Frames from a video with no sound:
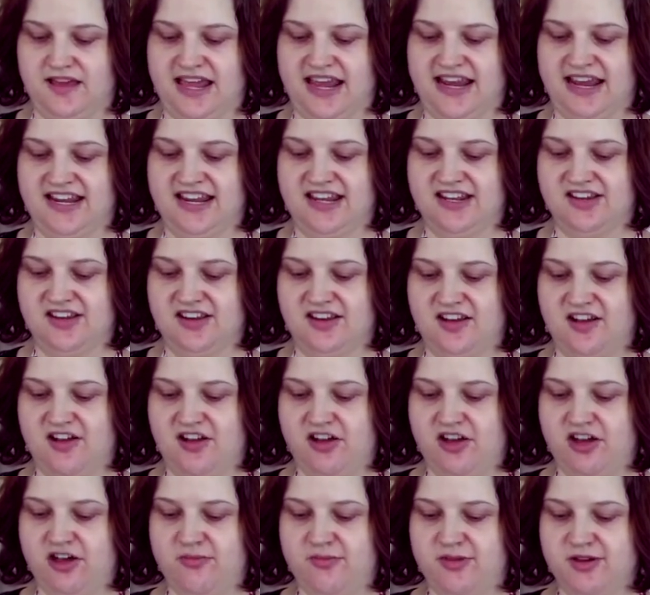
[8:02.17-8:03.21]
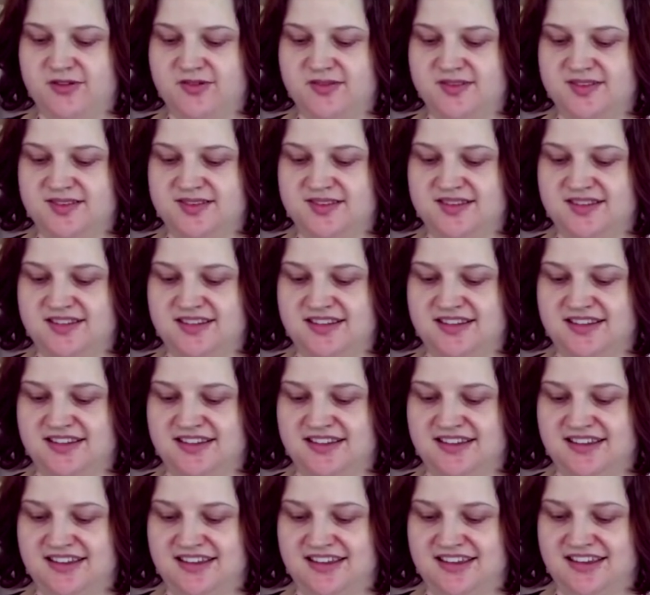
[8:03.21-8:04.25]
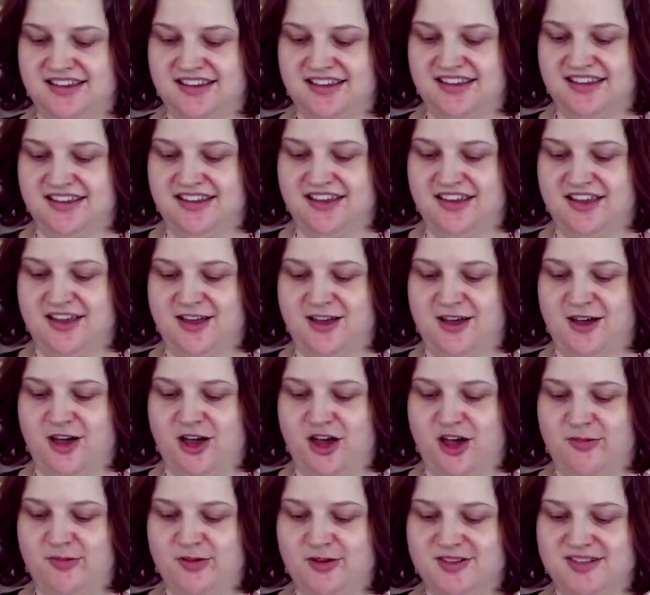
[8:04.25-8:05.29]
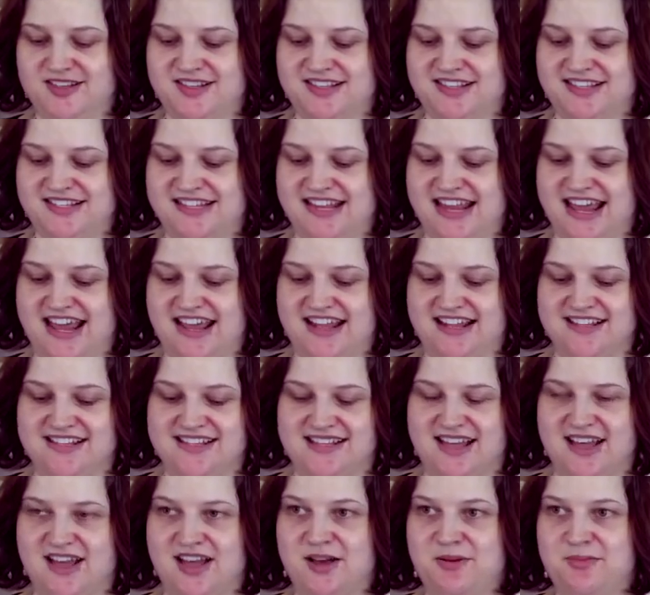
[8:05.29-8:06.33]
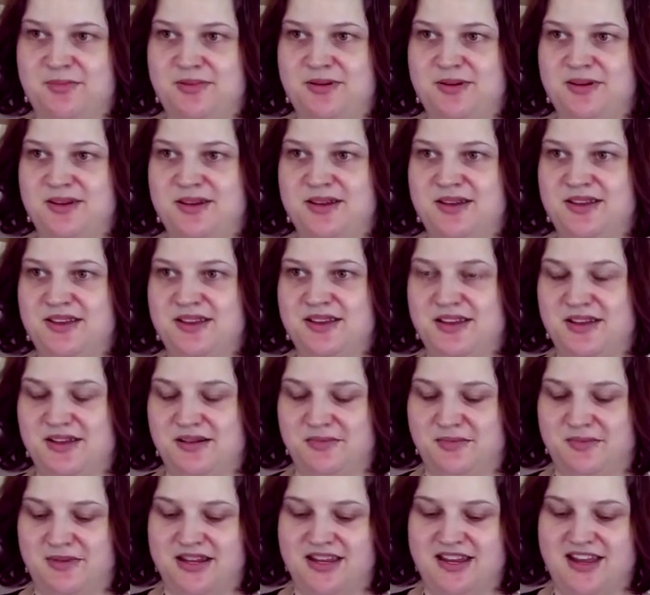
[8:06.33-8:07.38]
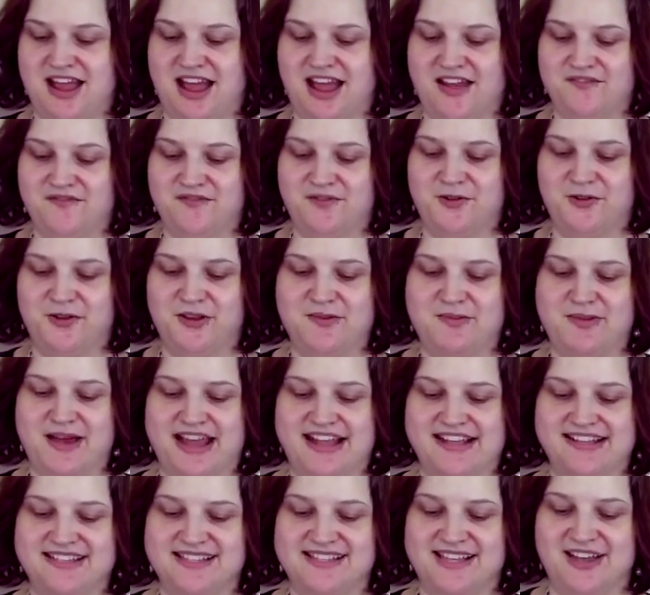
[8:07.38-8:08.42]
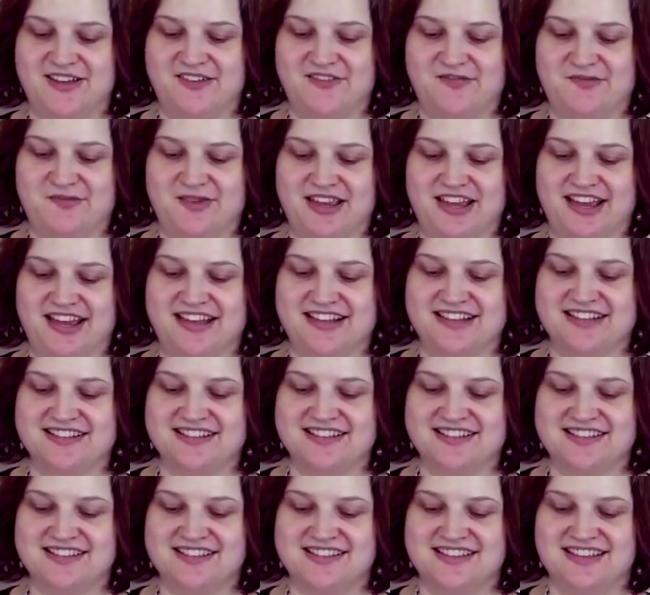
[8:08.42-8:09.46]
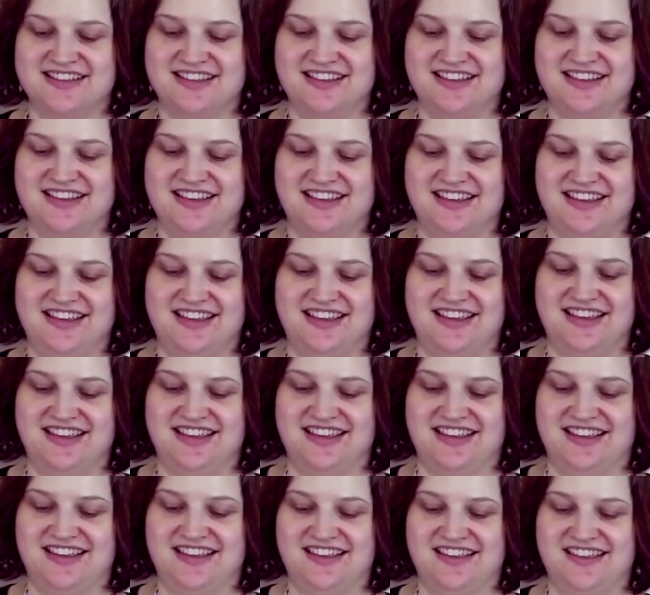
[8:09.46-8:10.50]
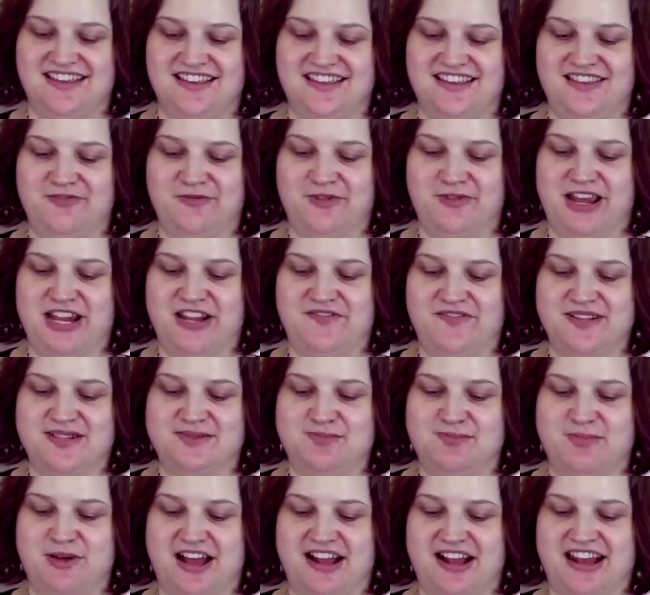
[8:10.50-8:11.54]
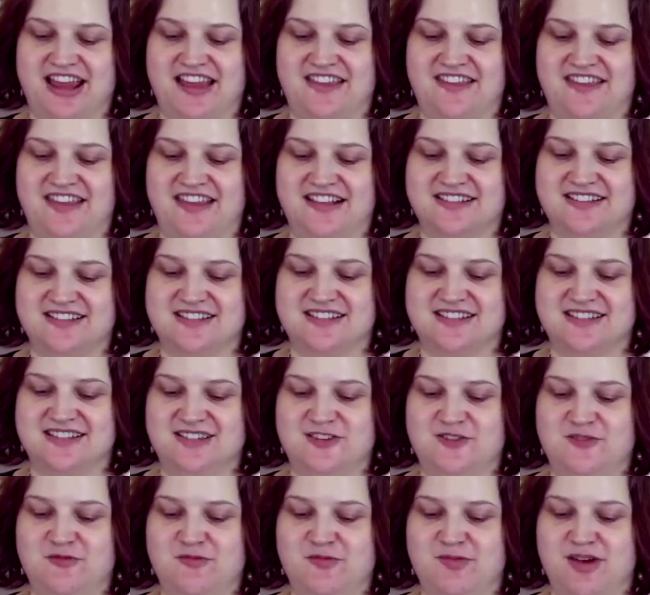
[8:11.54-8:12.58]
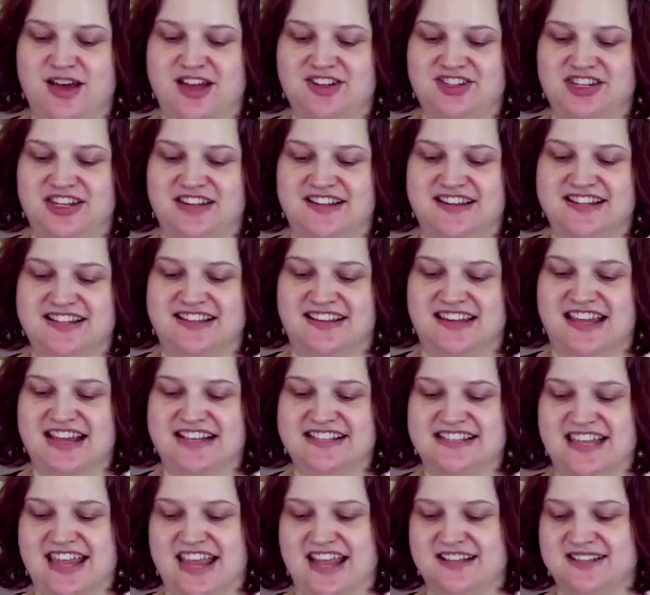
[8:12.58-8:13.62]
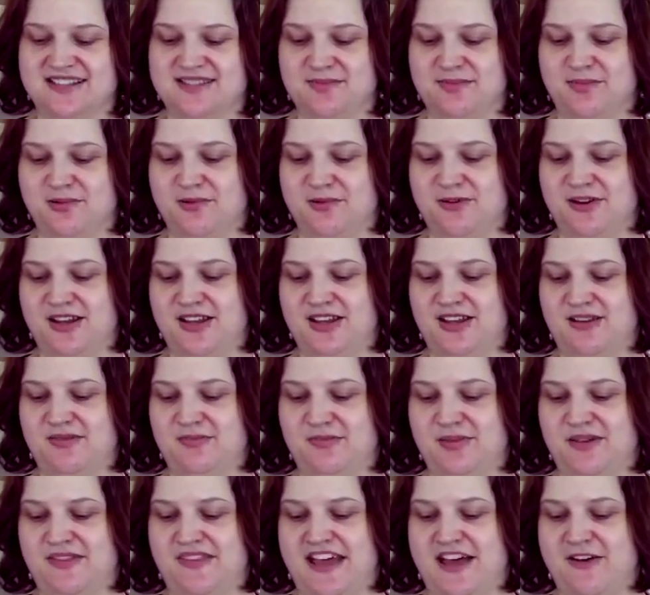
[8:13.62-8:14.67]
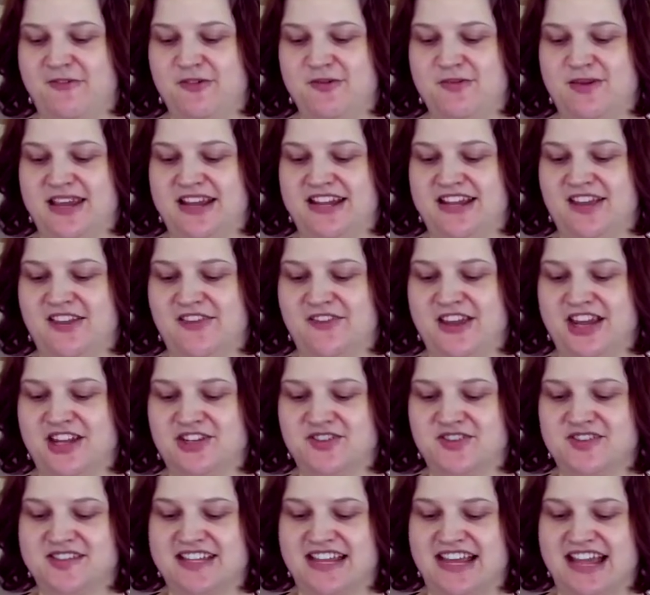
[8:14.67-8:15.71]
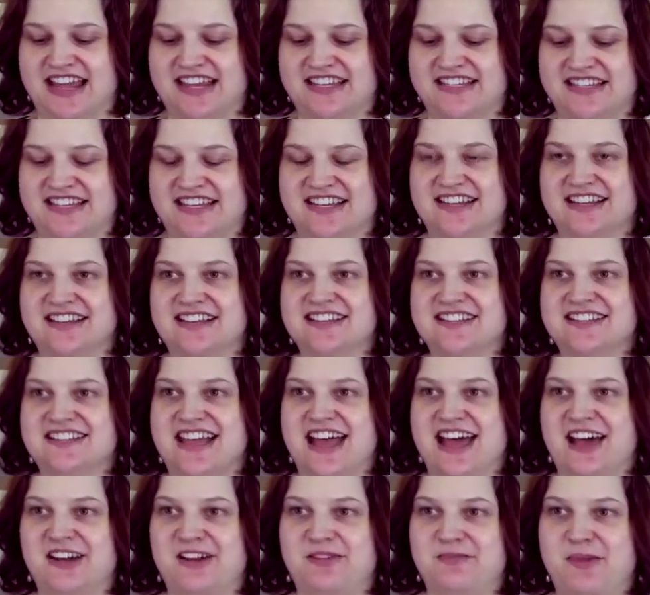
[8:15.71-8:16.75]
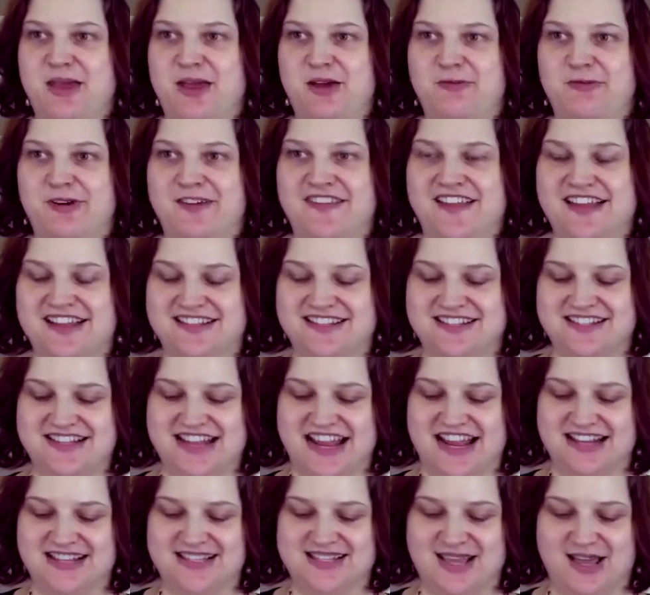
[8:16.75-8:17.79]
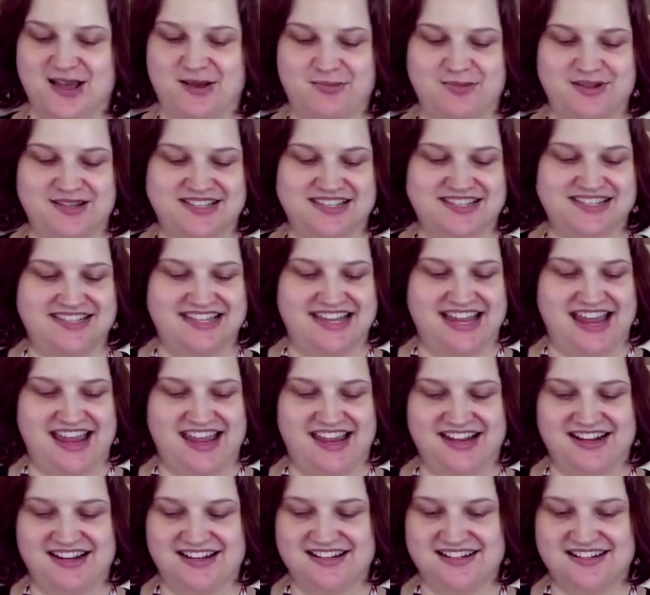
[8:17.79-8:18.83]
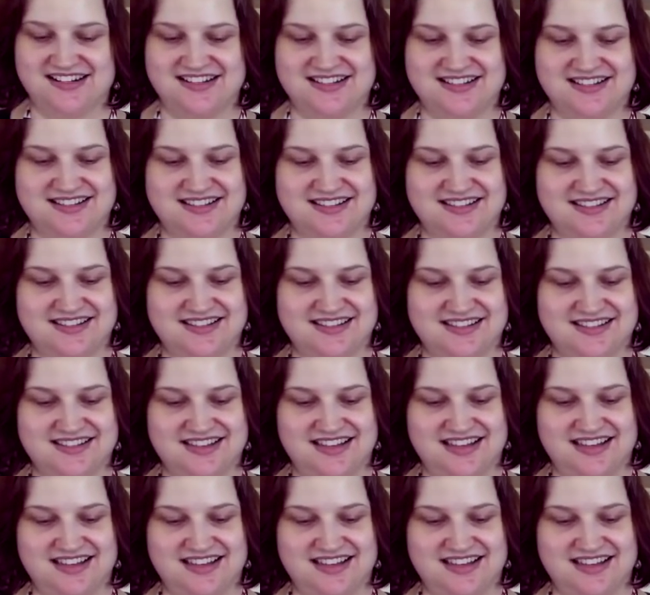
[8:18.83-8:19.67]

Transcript: and it almost almost stands up but not fully by itself because the weight of its body I think is too much and its legs can't support it. But that would be another interesting idea as to how to make one that stands up and stays.